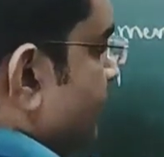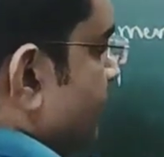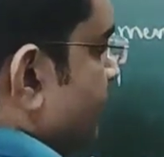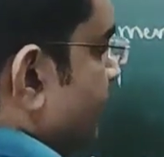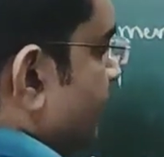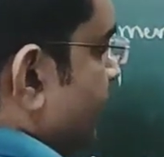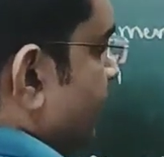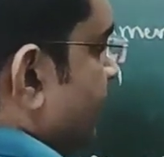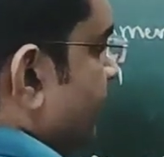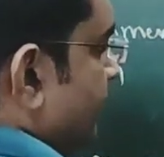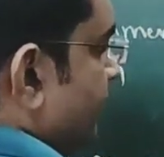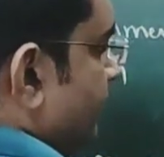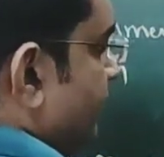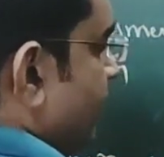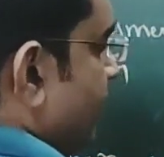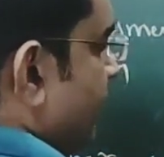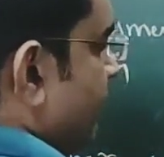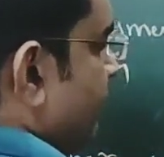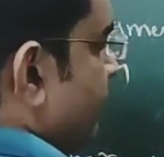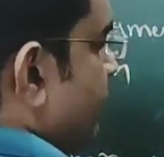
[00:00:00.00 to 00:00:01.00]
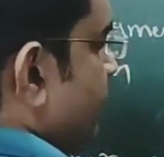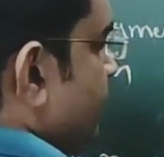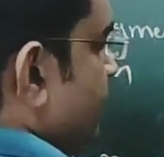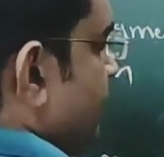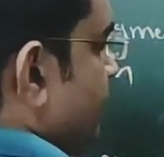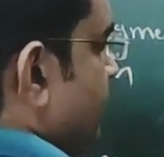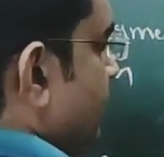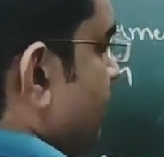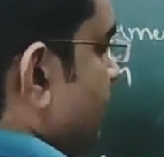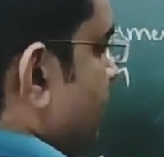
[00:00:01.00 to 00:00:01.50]
and y1
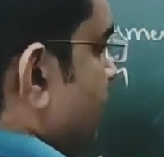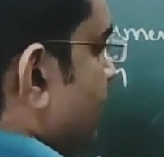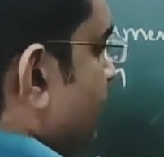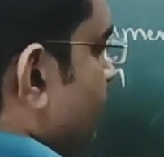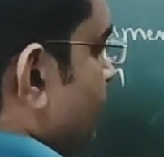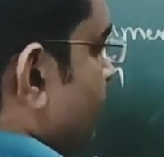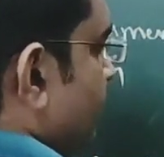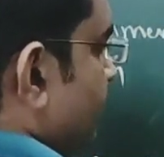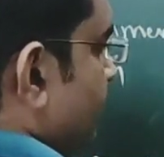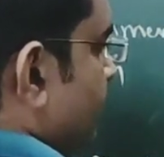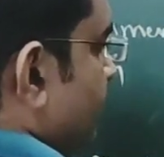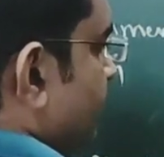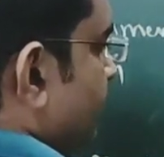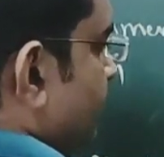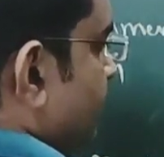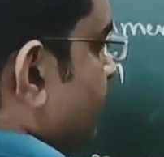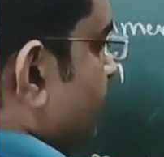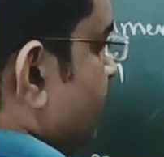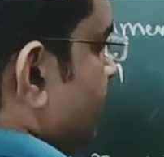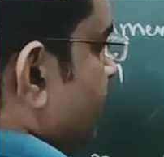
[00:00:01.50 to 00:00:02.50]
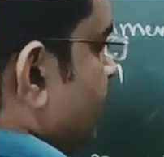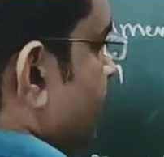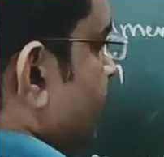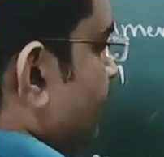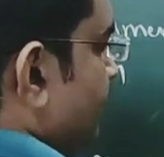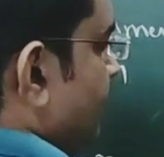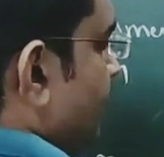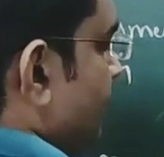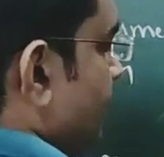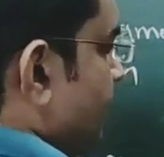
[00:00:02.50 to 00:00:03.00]
upon m
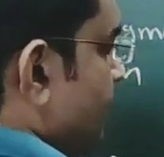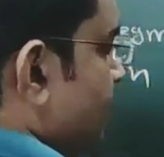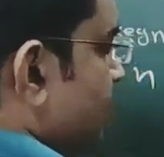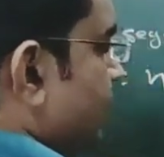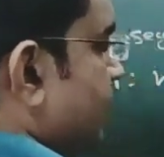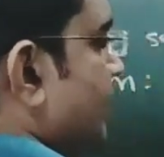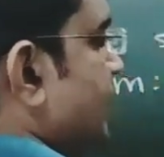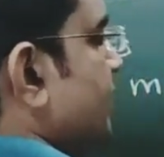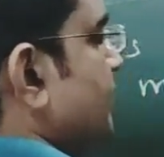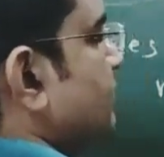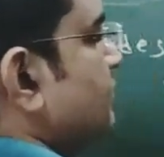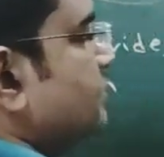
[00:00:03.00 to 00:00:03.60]
plus n.